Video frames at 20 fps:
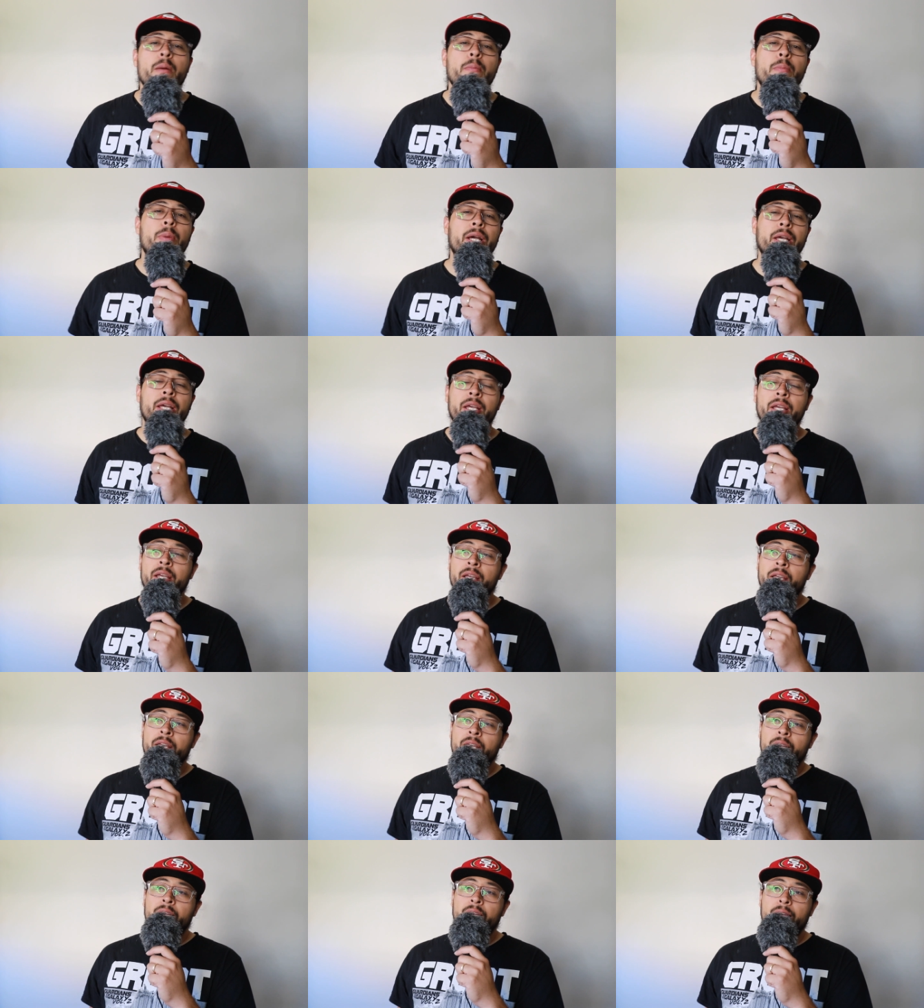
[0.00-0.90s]
But
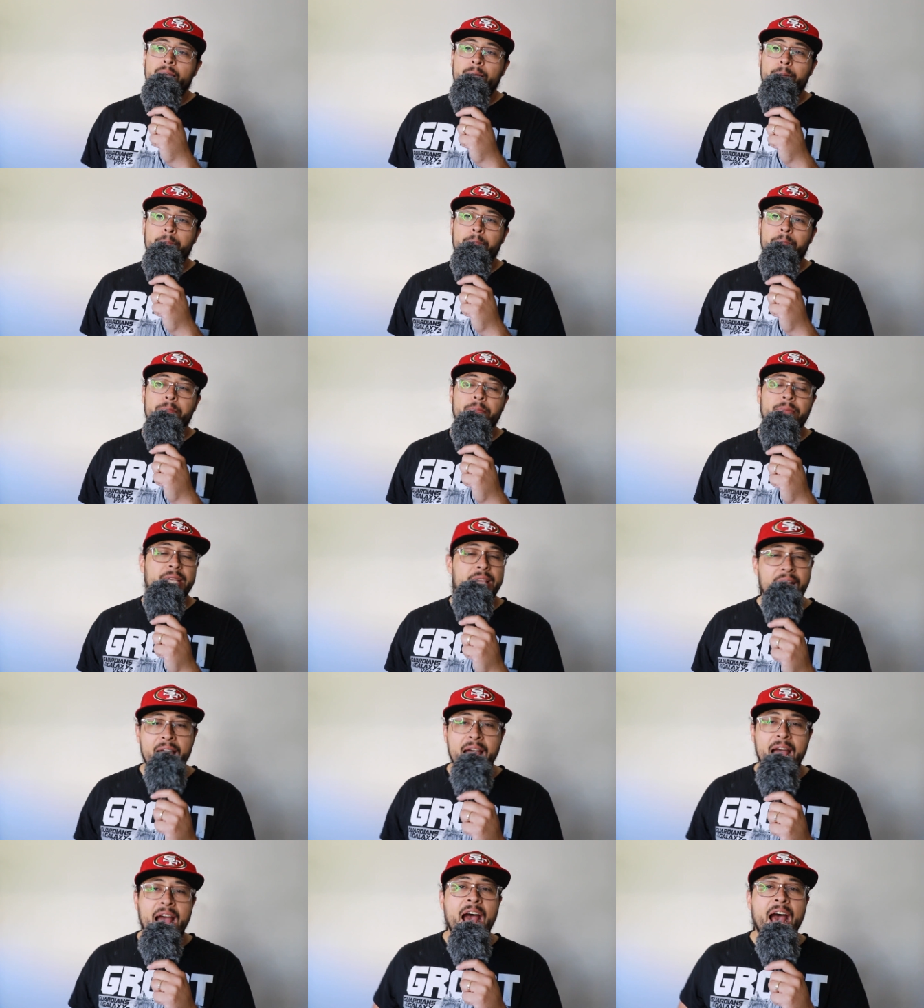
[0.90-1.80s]

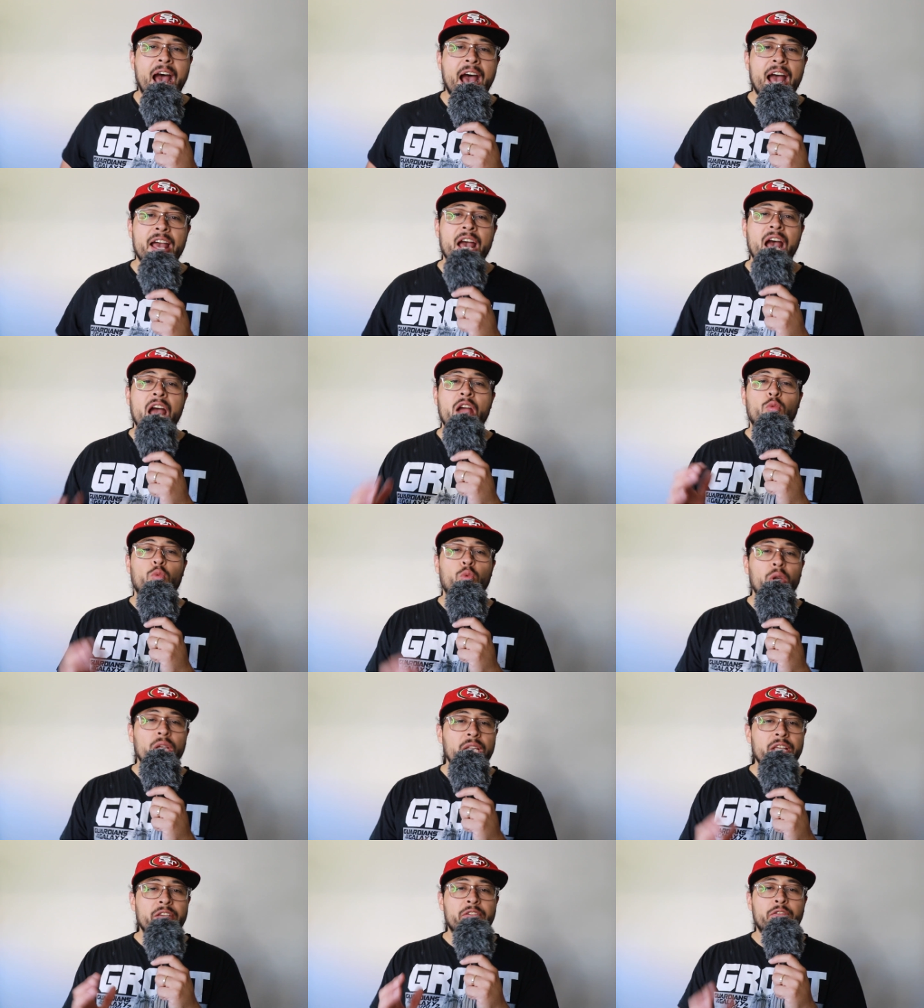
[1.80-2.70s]
yeah, I
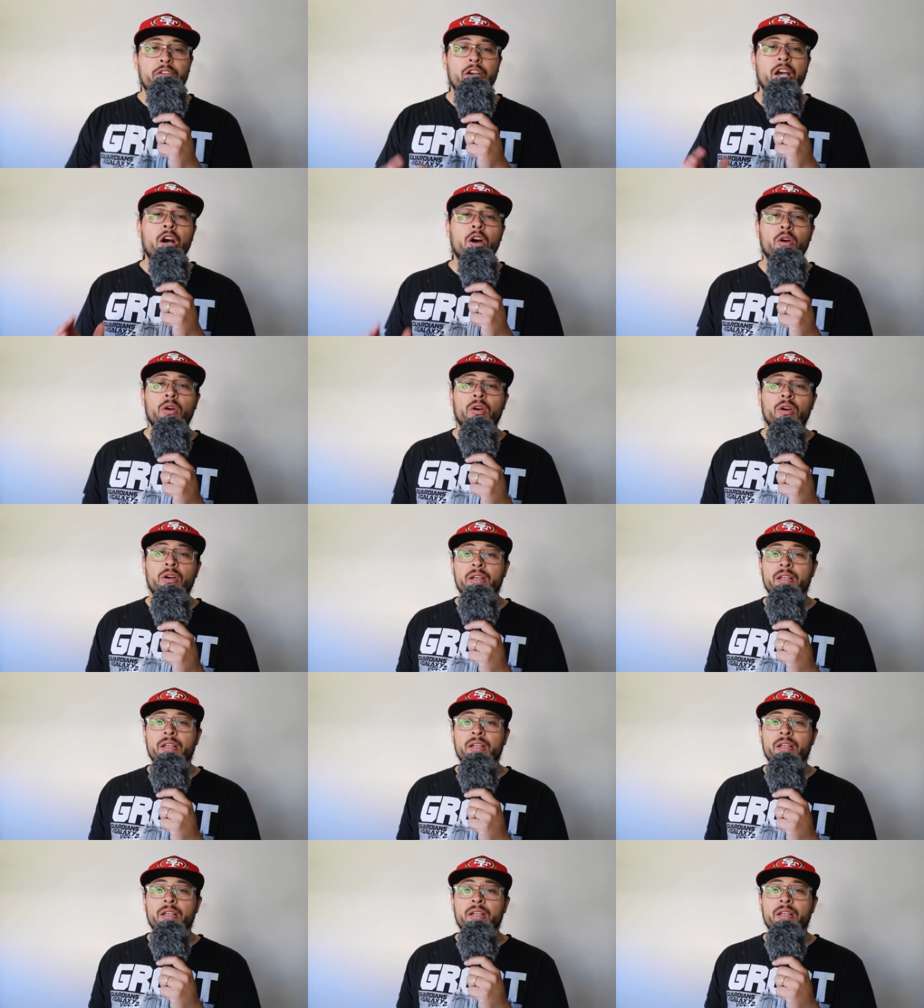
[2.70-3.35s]
really felt